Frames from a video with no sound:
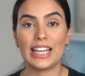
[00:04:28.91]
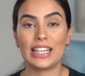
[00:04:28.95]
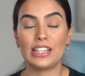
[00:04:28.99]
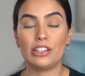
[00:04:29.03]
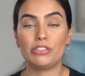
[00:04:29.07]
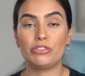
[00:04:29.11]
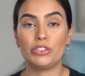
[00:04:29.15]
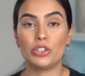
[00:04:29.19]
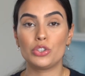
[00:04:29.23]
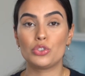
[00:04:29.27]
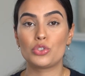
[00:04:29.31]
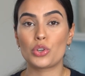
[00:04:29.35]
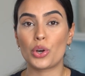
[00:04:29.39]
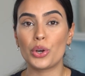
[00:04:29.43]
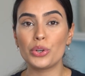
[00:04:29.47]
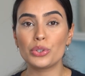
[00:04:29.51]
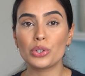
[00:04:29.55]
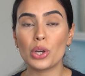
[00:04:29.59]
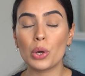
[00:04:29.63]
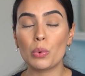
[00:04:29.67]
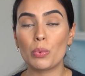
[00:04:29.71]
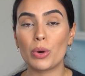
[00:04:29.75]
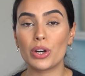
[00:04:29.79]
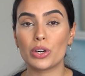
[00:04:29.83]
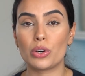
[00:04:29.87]
And if you don't
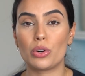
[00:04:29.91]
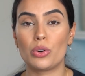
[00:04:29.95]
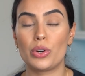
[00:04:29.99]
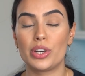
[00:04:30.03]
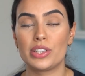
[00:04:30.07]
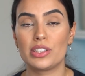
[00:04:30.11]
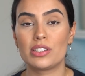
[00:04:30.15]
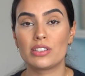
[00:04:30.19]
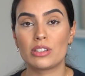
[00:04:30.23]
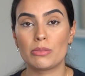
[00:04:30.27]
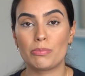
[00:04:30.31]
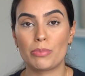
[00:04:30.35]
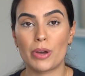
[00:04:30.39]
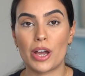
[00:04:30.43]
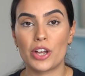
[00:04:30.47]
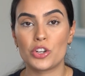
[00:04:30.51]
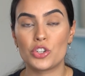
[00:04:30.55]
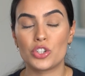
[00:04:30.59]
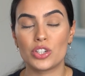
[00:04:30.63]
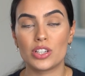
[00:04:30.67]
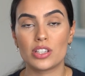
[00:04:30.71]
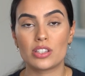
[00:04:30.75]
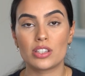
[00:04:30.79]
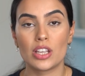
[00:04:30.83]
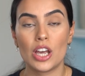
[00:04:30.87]
know what coins to
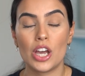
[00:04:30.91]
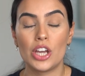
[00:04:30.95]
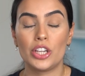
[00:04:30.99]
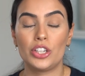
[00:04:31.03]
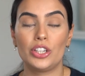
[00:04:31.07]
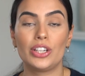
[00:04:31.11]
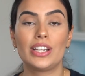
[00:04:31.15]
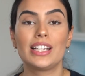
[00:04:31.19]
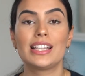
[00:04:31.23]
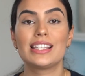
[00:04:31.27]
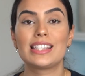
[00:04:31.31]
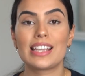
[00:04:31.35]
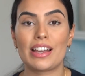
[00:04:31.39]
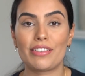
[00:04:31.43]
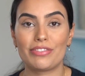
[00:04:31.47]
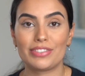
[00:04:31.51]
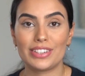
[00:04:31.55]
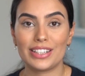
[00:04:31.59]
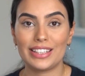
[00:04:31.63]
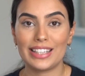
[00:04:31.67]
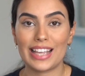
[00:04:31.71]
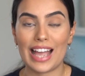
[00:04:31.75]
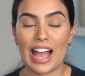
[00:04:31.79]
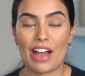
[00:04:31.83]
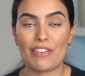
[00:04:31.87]
purchase, you can
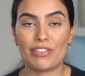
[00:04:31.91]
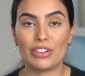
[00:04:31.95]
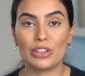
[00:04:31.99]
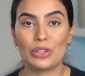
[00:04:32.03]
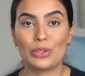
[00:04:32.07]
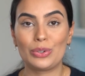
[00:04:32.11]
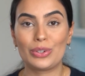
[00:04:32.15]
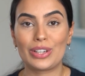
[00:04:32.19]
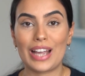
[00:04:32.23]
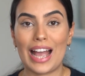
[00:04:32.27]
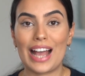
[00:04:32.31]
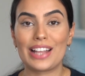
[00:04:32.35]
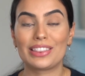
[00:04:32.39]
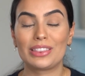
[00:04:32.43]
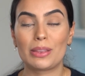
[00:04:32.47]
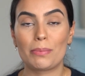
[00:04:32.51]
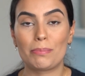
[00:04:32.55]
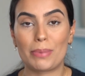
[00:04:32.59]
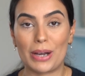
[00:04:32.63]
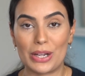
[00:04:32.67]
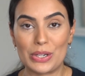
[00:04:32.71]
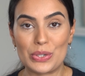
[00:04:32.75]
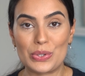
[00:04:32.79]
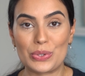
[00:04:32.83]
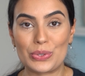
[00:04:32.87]
definitely have a look at the
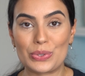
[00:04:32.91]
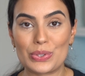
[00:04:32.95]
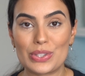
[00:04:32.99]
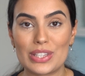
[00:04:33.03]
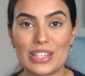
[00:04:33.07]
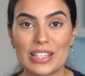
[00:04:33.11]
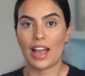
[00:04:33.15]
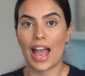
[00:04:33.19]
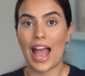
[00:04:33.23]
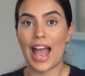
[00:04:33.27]
bundles.